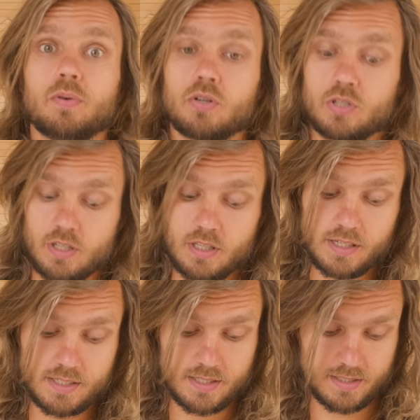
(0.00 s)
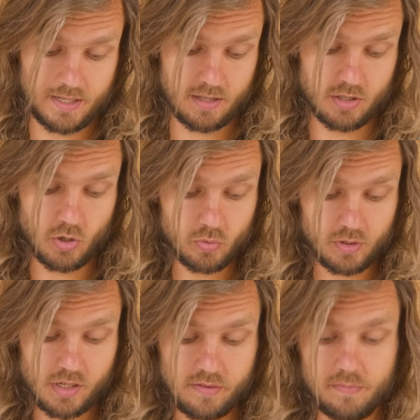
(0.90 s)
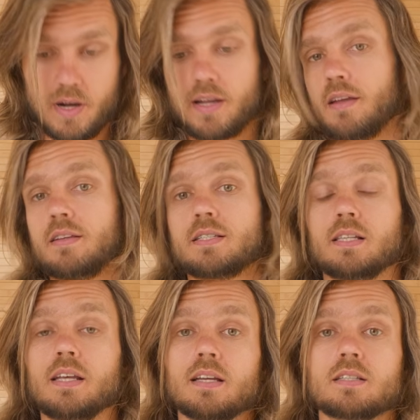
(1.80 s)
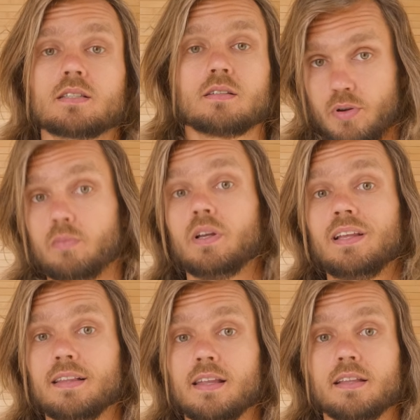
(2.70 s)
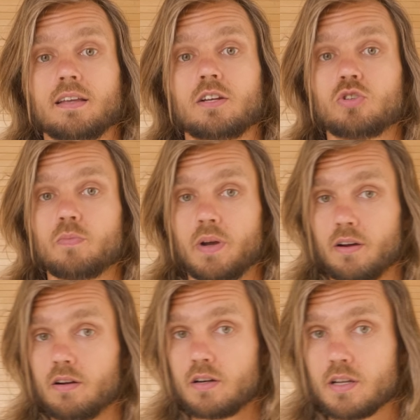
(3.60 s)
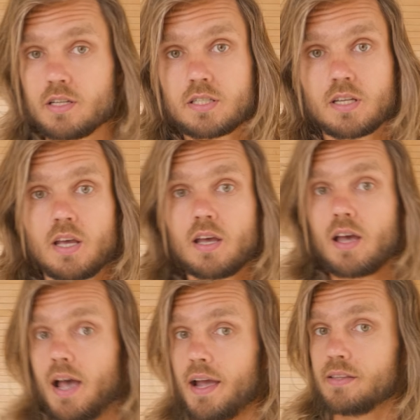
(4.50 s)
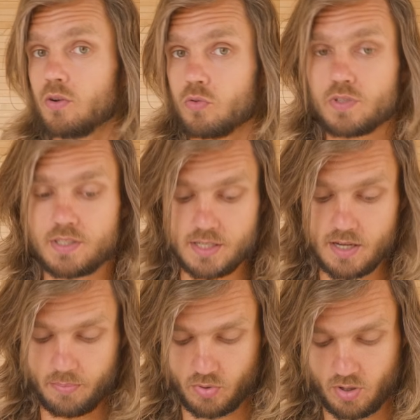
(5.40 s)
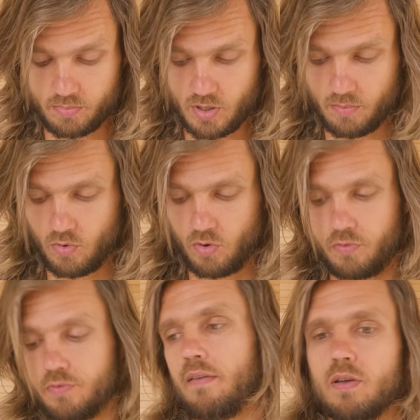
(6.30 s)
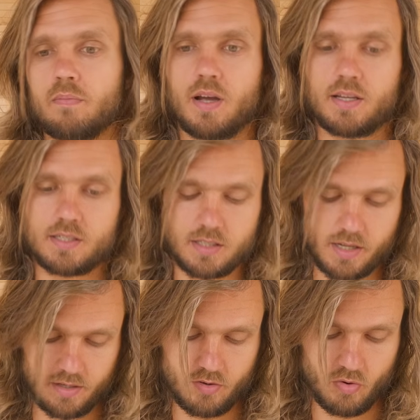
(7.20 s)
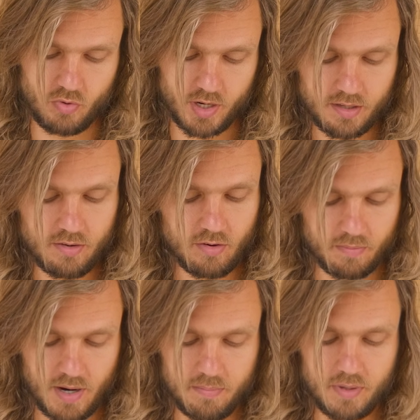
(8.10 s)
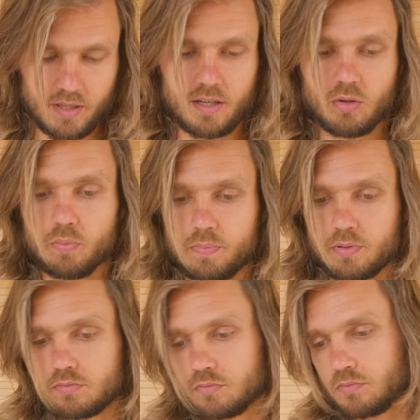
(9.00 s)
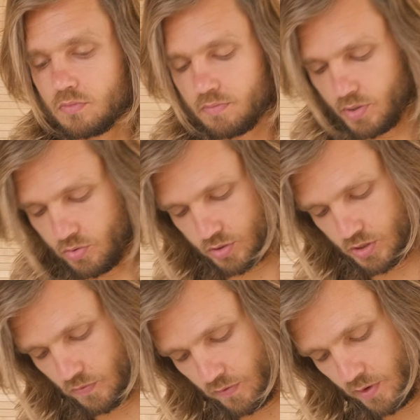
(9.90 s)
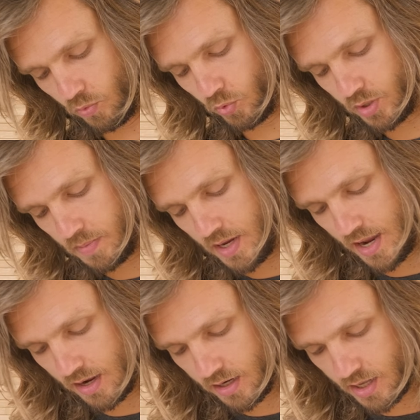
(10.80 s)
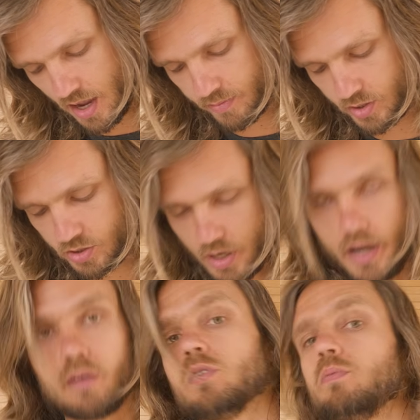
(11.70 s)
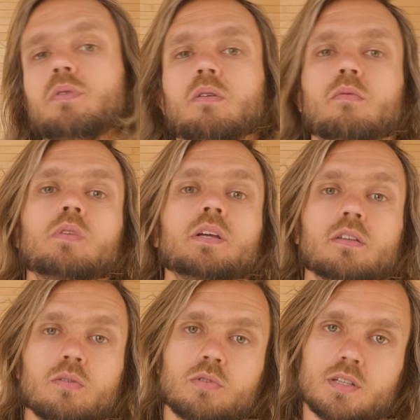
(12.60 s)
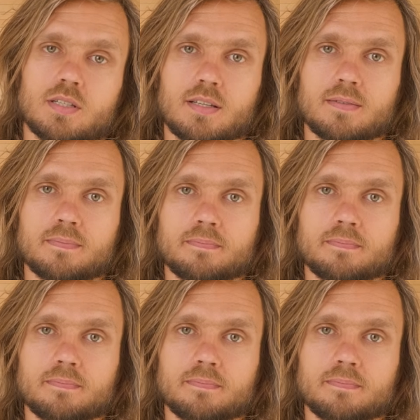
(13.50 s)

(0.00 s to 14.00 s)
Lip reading: personally, since I don't leave my slings permanently attached to my harness, I don't see a problem of having my sling directly on my belay loop, because if there would be any damage, I would probably notice it.